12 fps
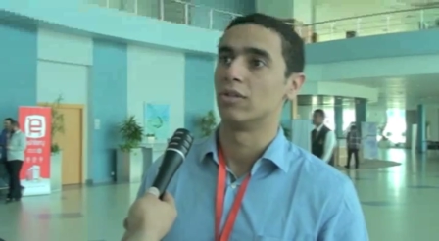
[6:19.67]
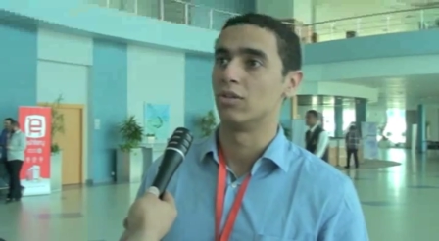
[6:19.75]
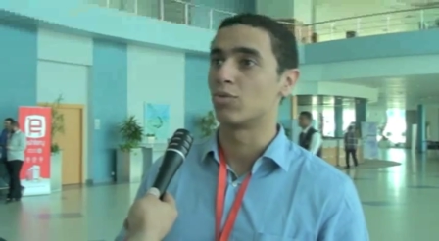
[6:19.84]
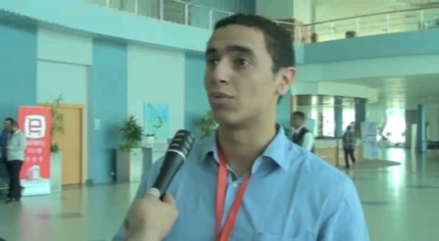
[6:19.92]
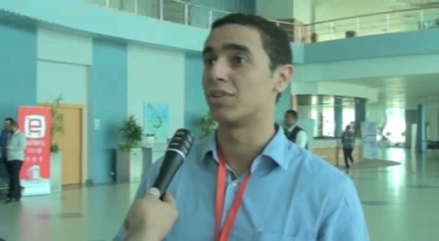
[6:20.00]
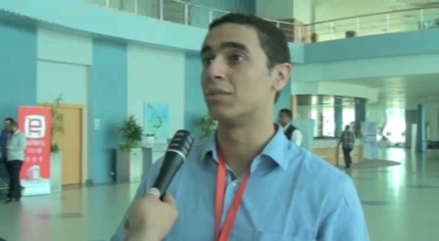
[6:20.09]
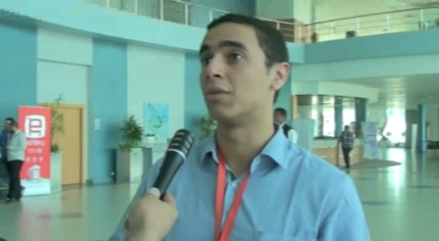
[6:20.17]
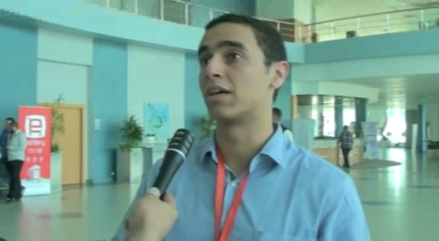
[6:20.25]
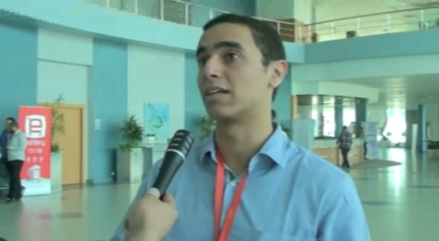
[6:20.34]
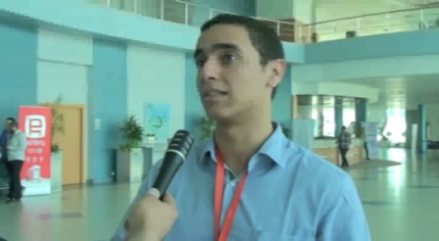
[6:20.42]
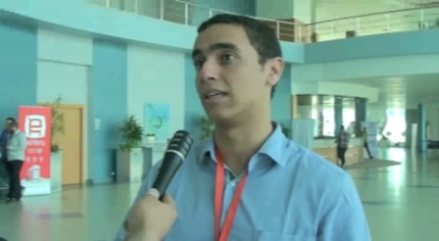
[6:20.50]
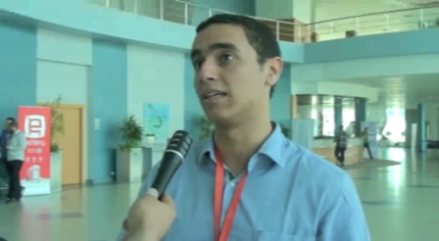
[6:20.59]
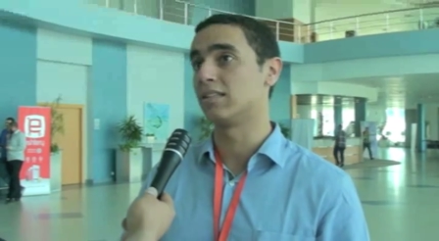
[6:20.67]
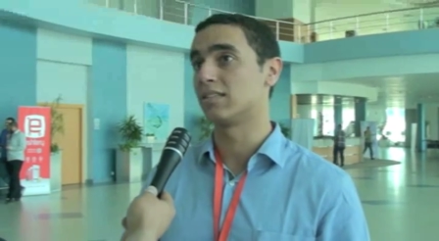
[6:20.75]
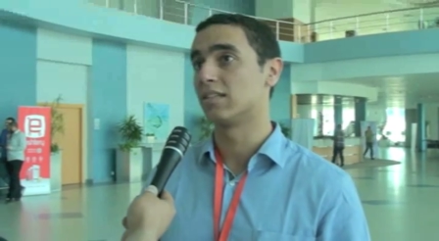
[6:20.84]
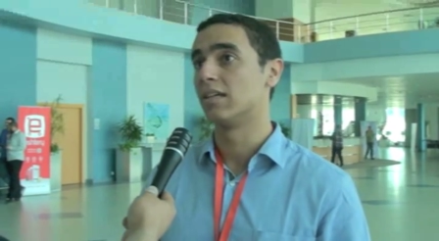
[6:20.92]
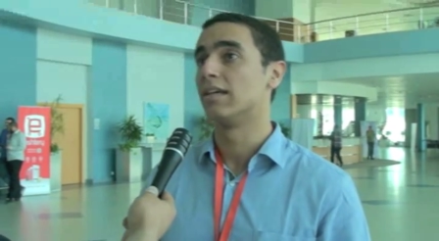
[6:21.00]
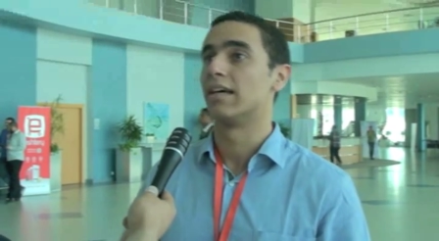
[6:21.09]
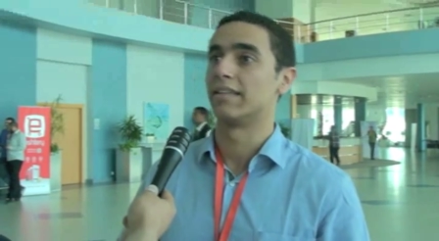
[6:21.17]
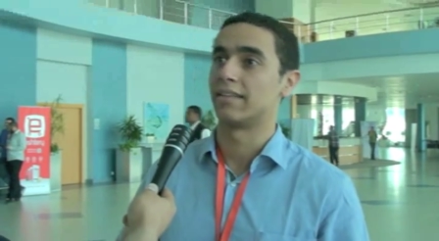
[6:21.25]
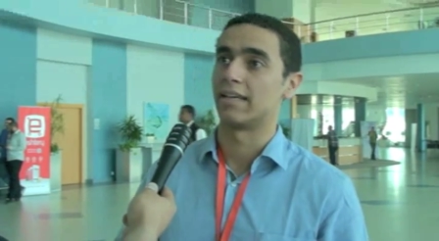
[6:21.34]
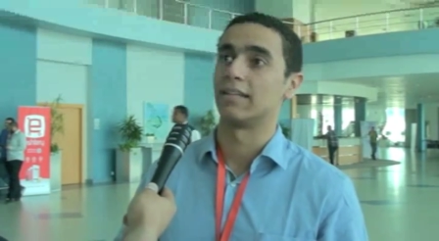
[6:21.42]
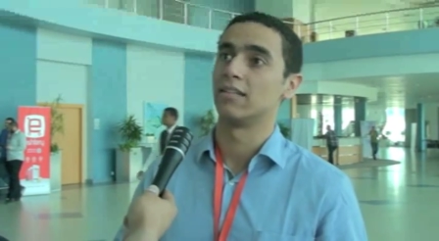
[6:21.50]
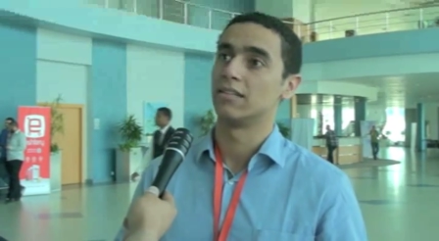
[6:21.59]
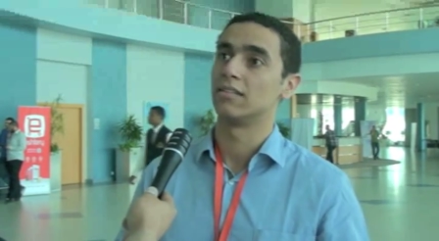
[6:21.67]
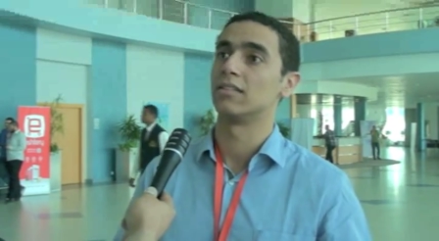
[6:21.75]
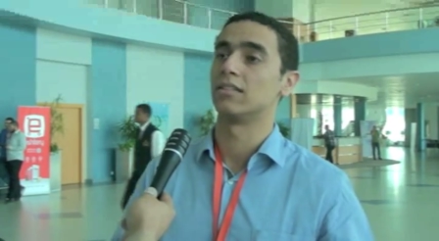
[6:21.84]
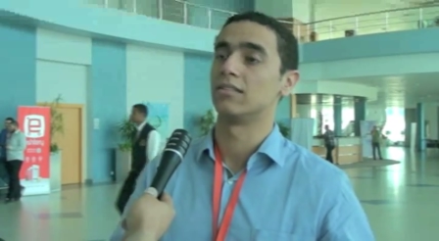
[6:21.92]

Look what the market needs, and then